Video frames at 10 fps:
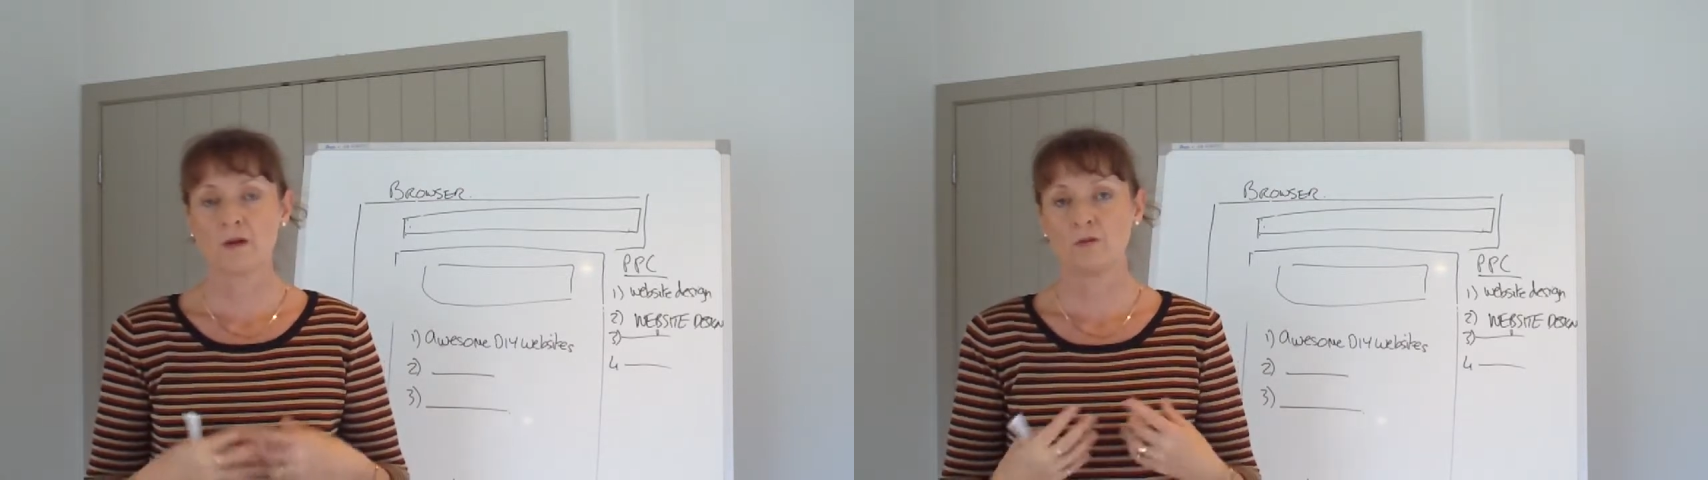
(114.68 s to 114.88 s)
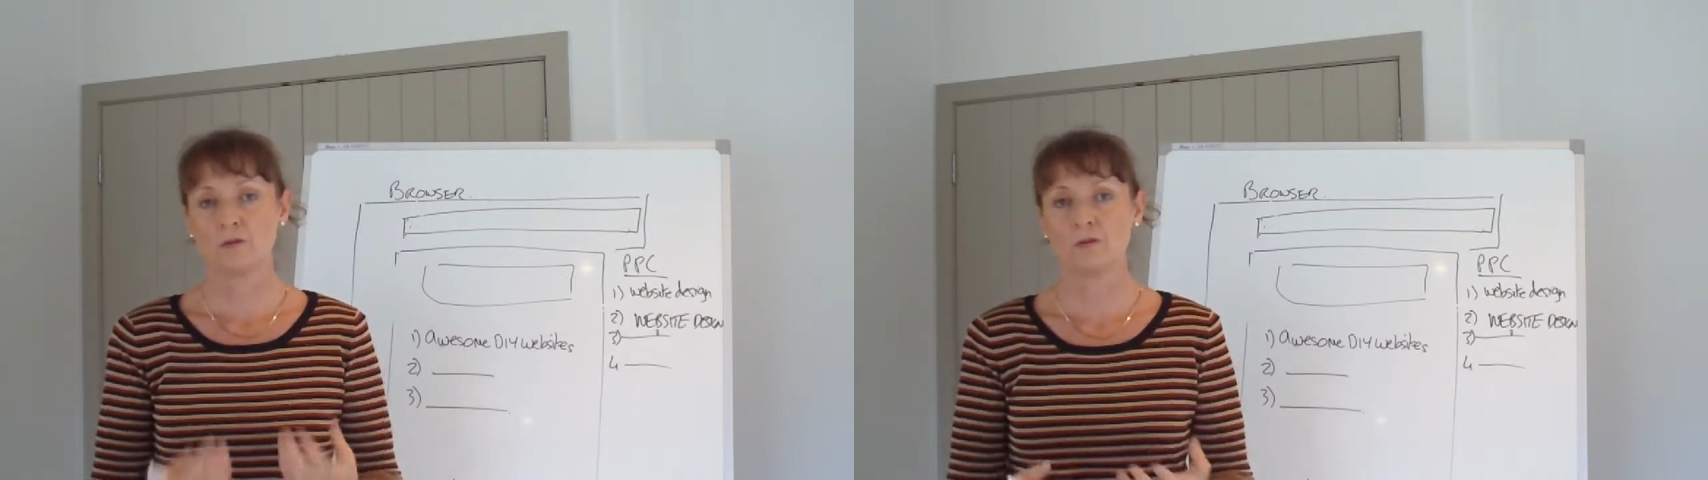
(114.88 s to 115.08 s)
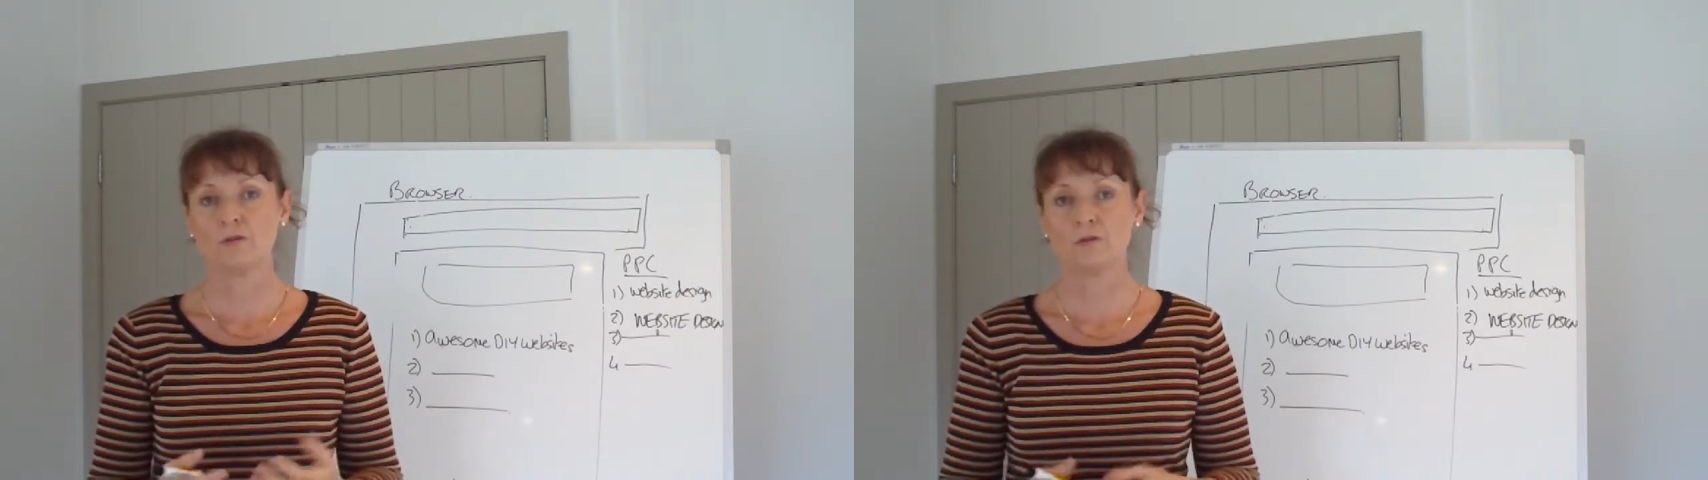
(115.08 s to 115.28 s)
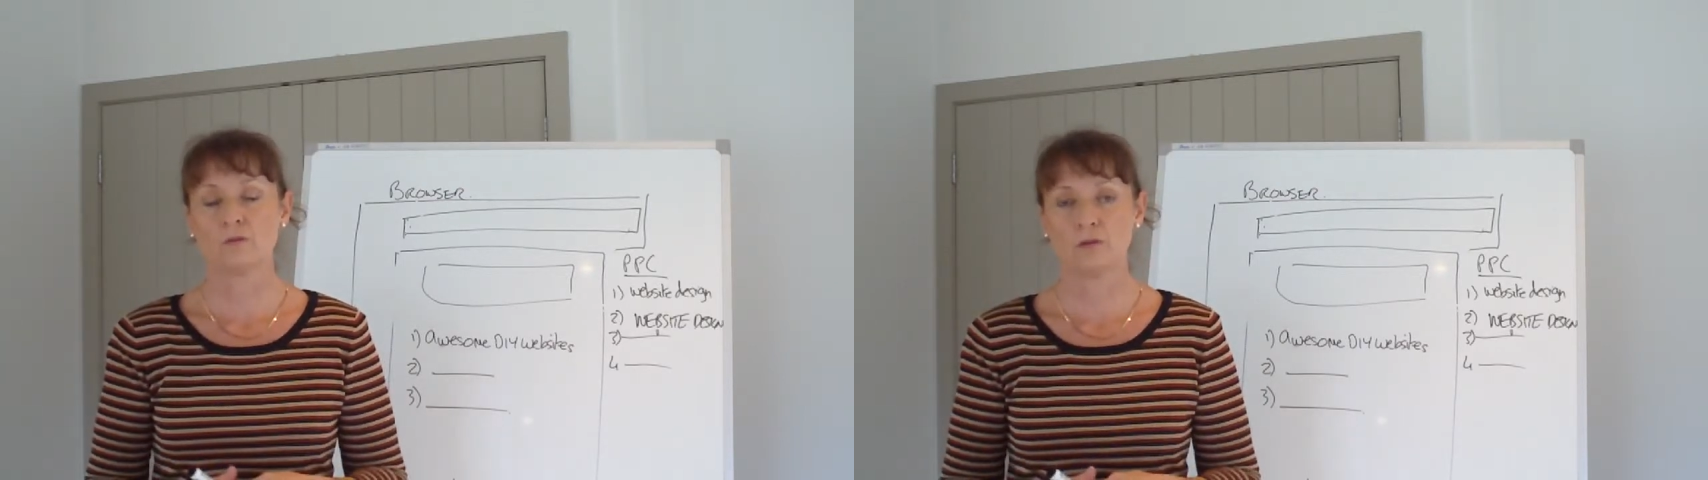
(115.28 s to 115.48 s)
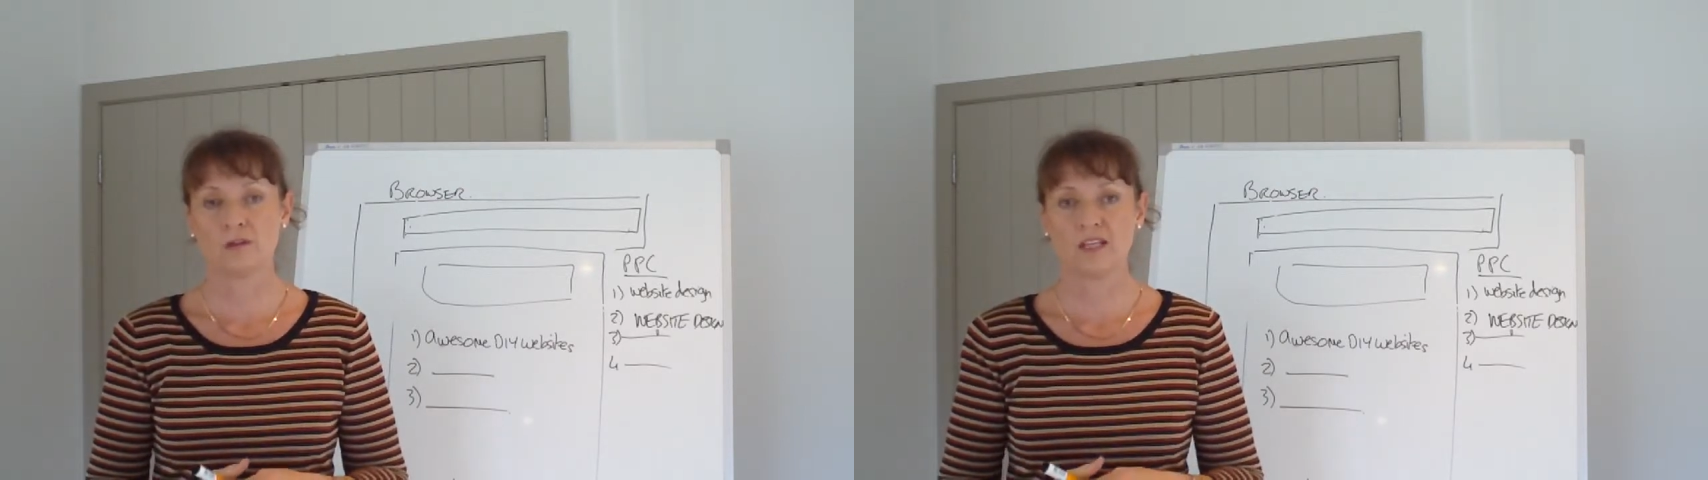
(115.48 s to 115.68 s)

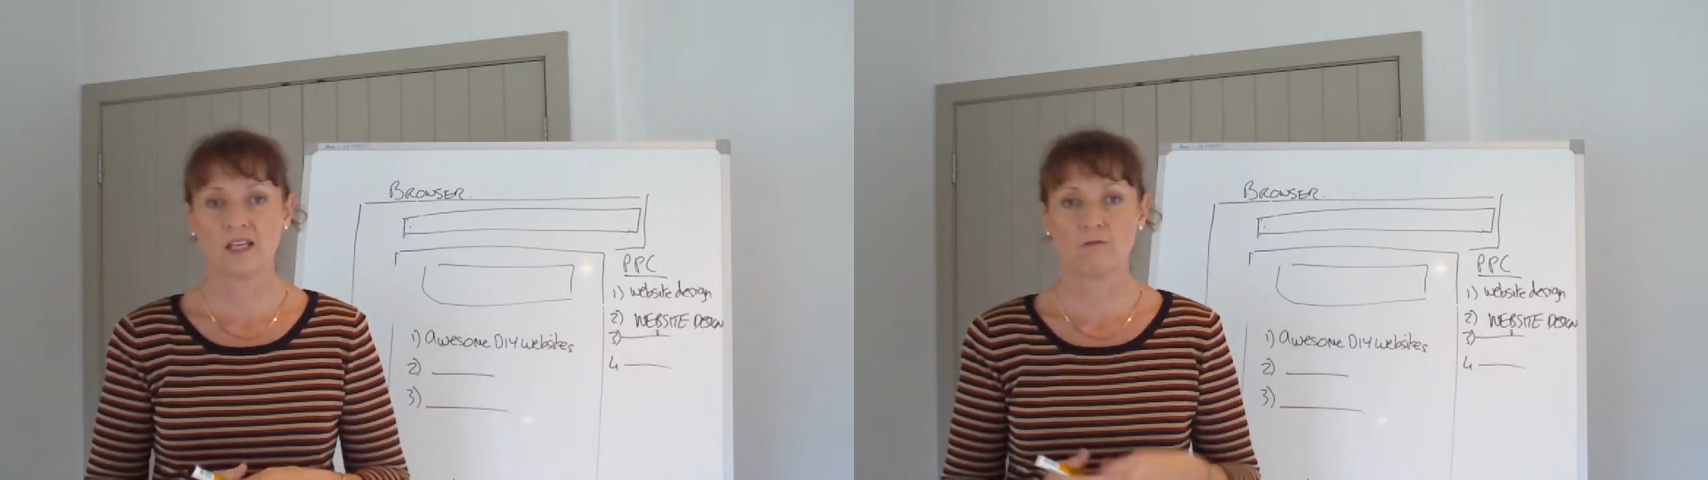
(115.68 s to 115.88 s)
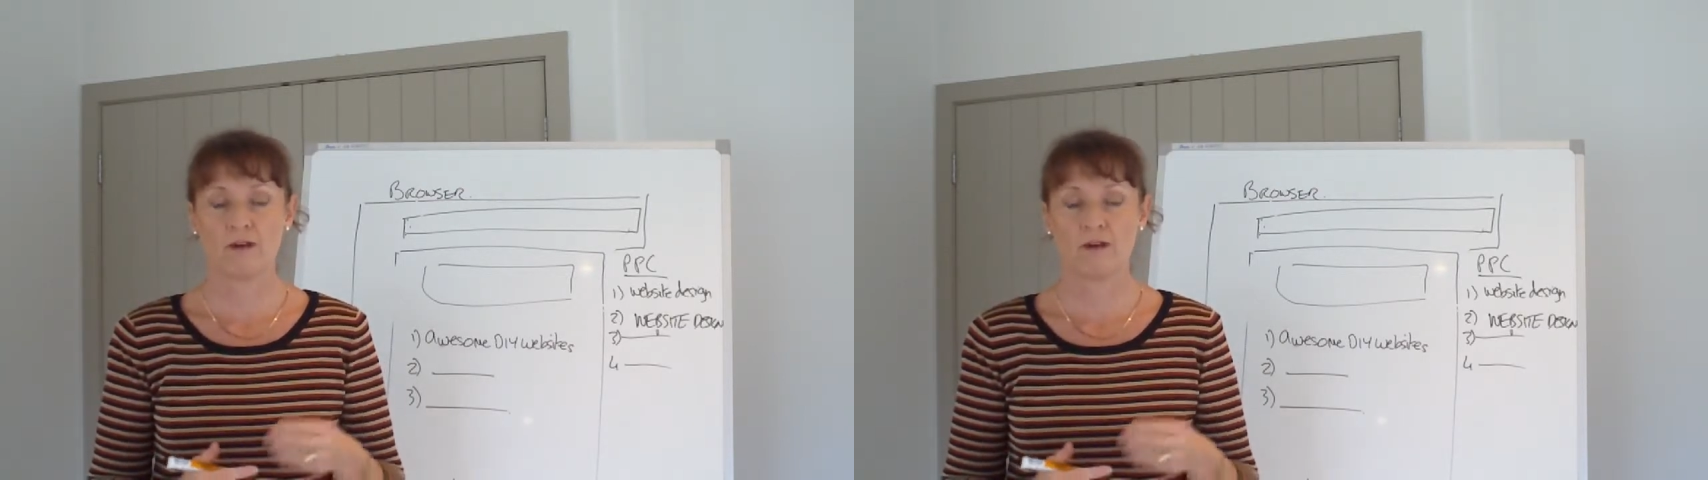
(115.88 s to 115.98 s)
Google will then